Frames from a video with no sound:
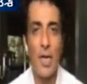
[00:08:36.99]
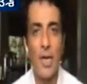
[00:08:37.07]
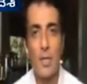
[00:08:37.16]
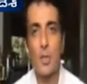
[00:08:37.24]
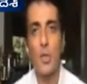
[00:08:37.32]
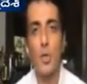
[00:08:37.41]

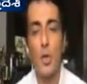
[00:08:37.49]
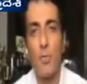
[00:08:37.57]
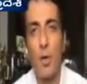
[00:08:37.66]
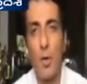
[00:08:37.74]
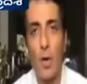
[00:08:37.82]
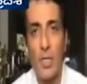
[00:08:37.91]
It's
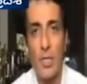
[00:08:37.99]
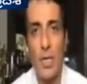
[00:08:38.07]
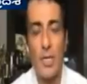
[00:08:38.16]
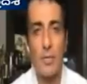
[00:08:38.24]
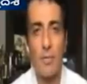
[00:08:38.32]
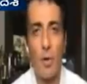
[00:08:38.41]
your foundation.
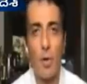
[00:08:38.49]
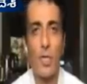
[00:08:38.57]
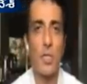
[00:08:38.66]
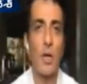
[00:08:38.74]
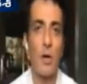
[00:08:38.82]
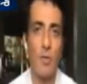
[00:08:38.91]
It's a
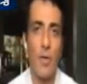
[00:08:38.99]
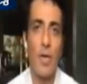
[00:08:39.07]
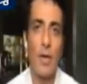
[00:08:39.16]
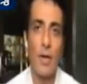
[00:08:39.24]
foundation of